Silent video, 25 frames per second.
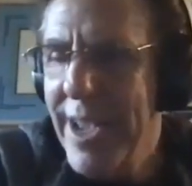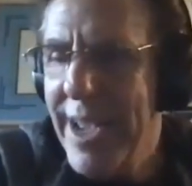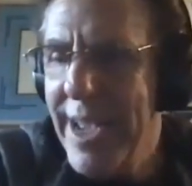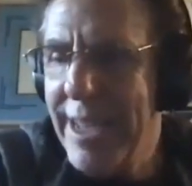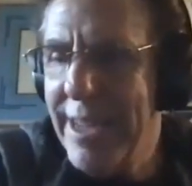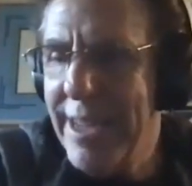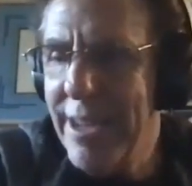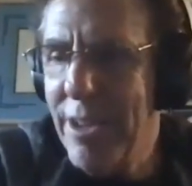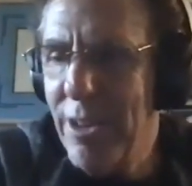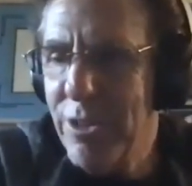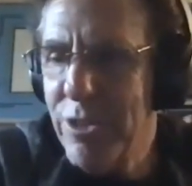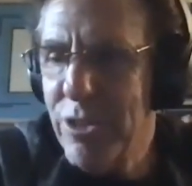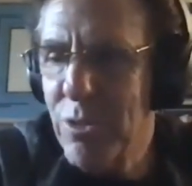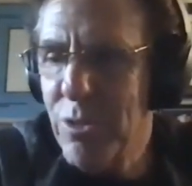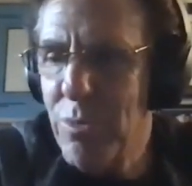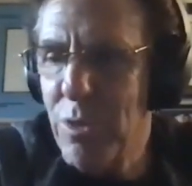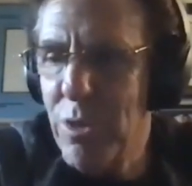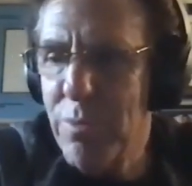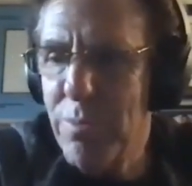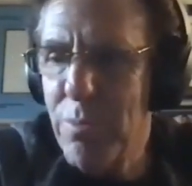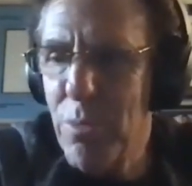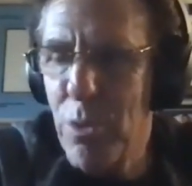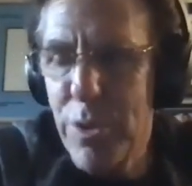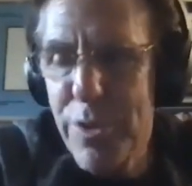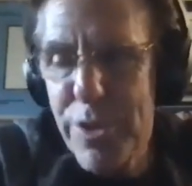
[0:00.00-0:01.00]
And he also
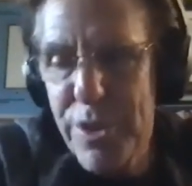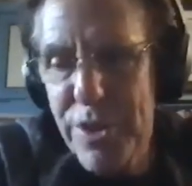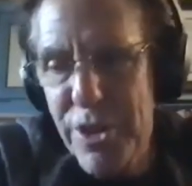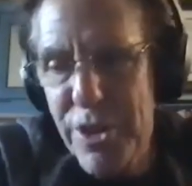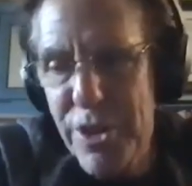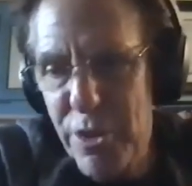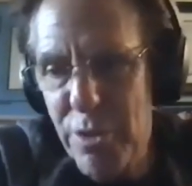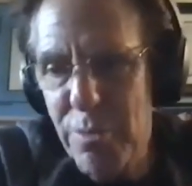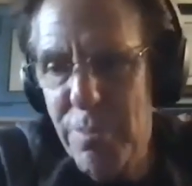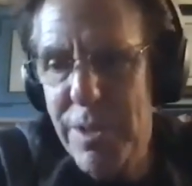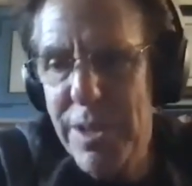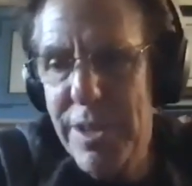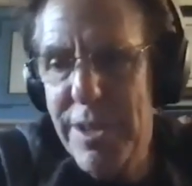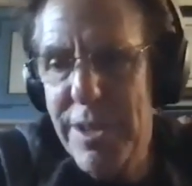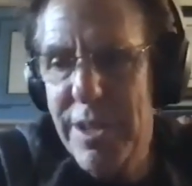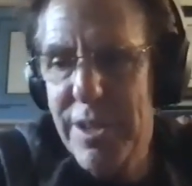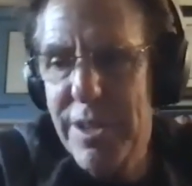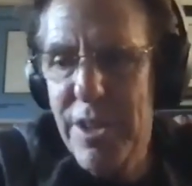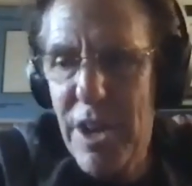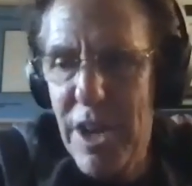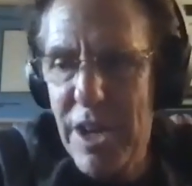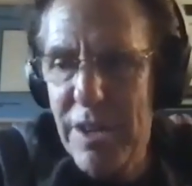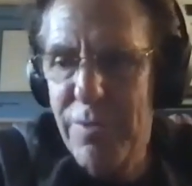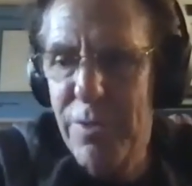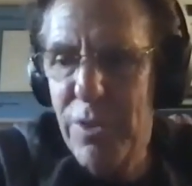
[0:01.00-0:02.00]
wrote More Than Human, a
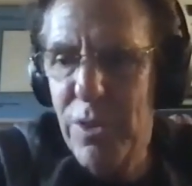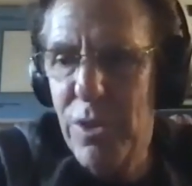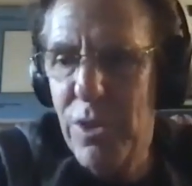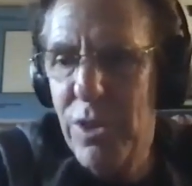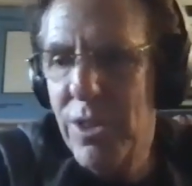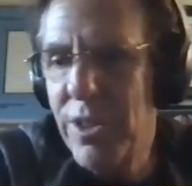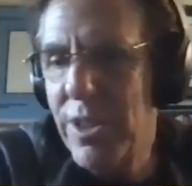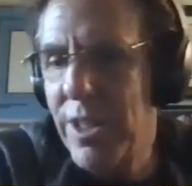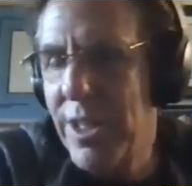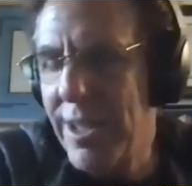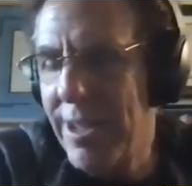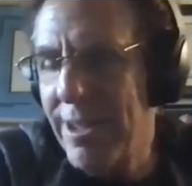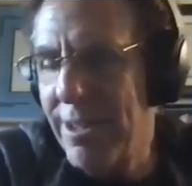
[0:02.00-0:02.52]
novel.